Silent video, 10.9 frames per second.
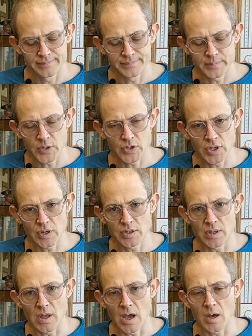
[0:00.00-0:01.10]
it shares a
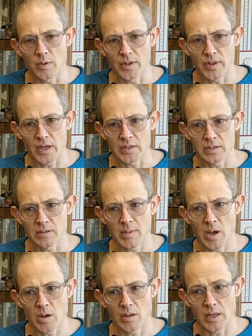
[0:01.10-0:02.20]
lot with like
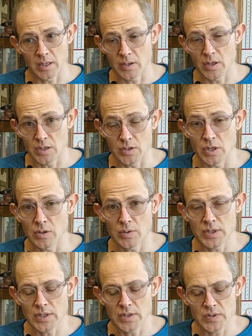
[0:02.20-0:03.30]
Sumao, like Jingu
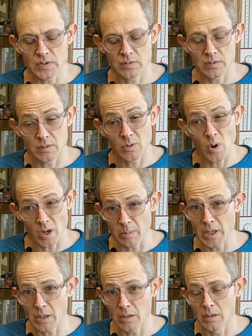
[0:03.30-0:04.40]
teas, quite a
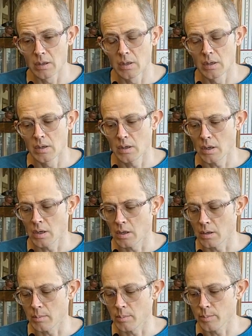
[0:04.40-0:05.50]
bit.
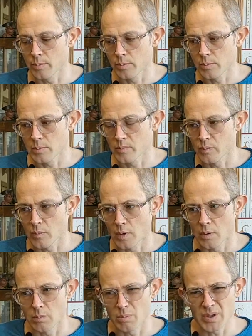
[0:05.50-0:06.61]

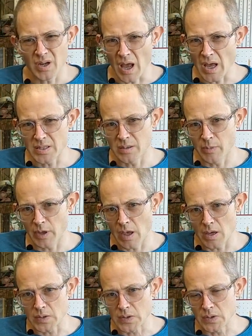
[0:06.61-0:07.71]
But then it has something
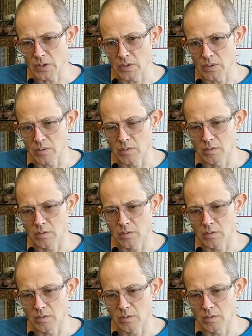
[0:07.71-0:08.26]
else too.